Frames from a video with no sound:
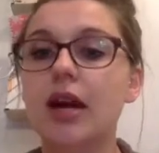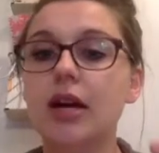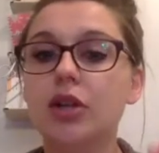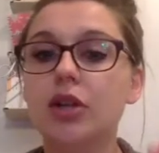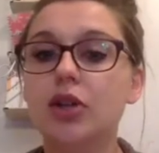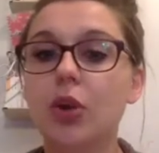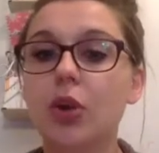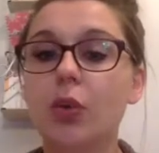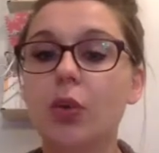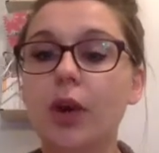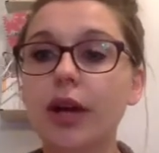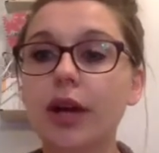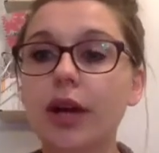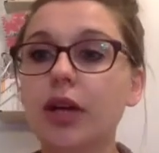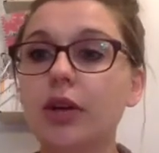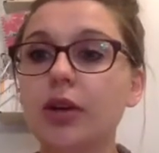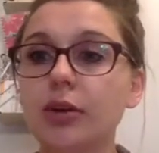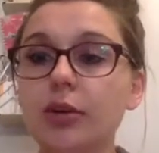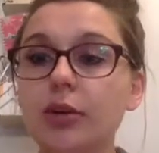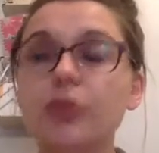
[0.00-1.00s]
So what
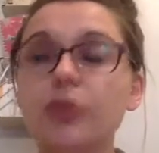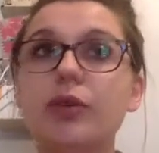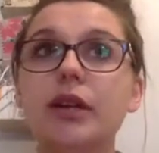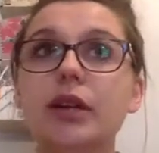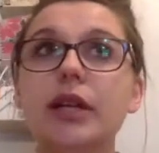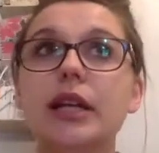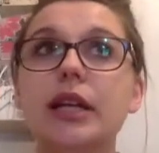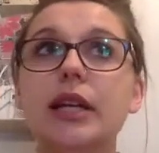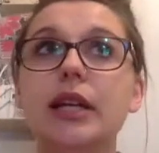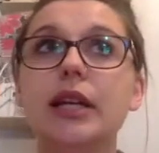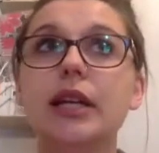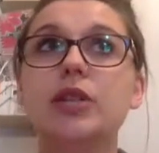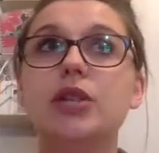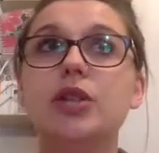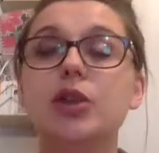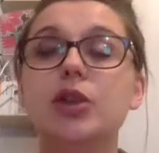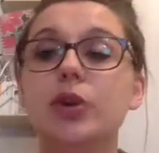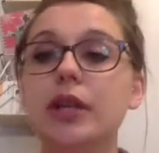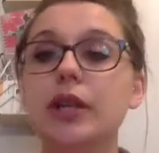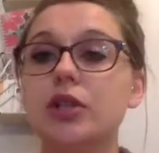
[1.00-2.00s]
you really need to
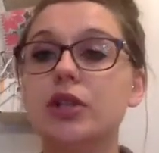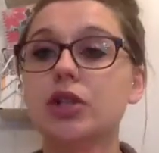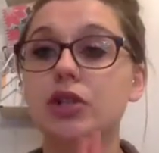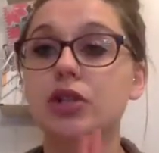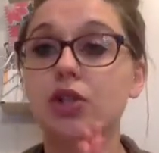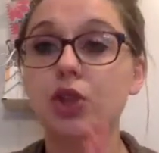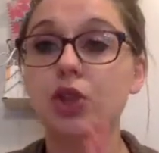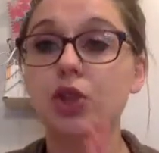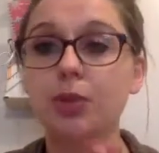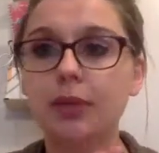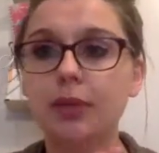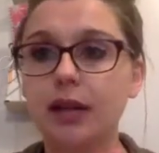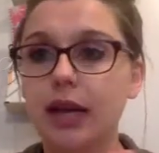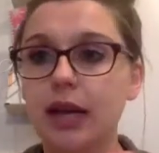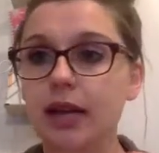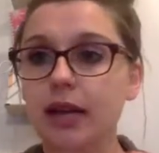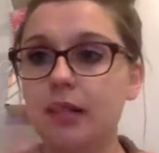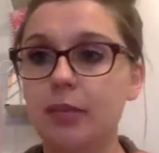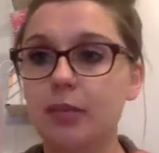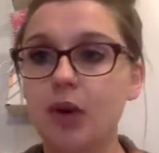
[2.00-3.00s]
do is just
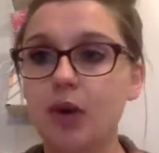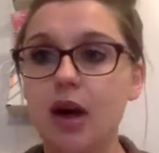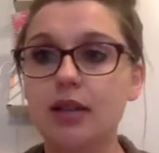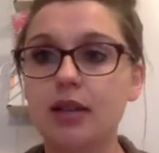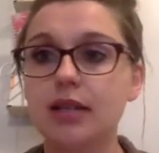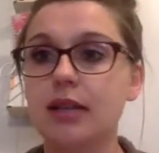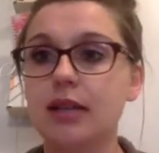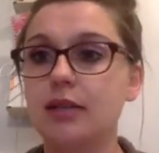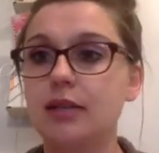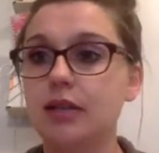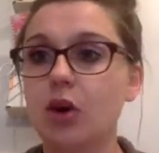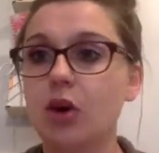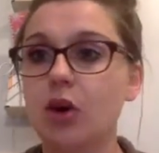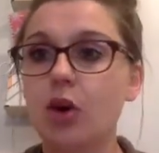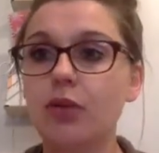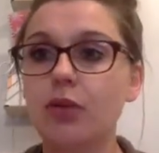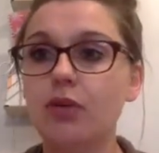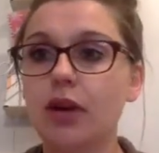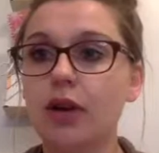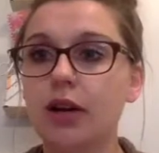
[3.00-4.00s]
duplicate the process
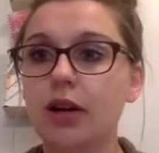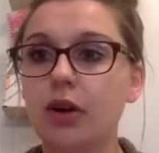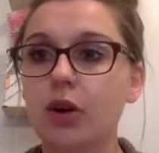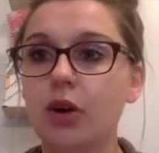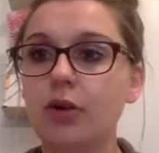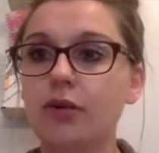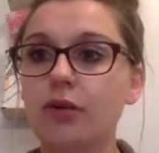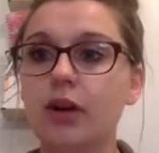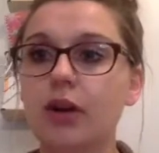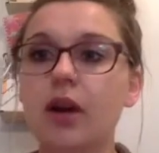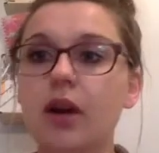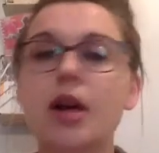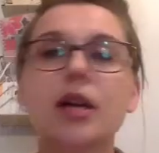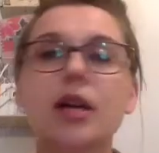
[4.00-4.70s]
over and over.